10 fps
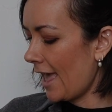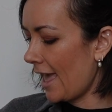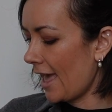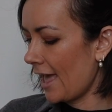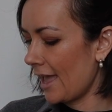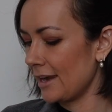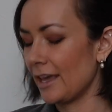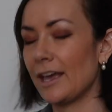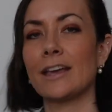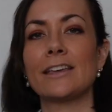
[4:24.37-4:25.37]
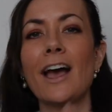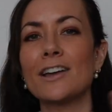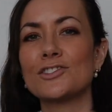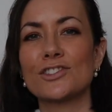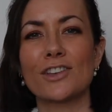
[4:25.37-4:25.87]
And yeah,
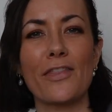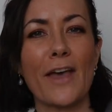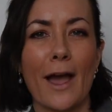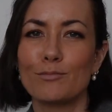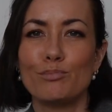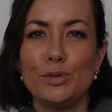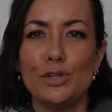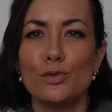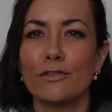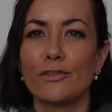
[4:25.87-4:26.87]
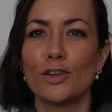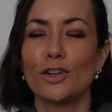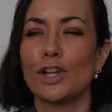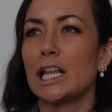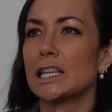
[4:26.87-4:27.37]
it's just got that
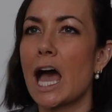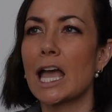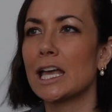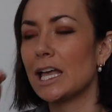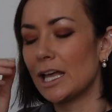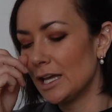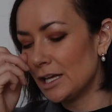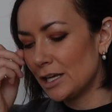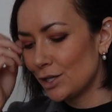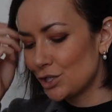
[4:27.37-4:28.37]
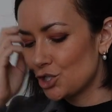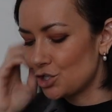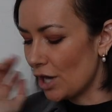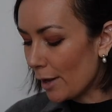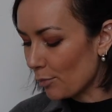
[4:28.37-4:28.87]
beautiful Alaïa
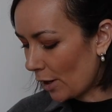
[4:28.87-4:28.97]
shape.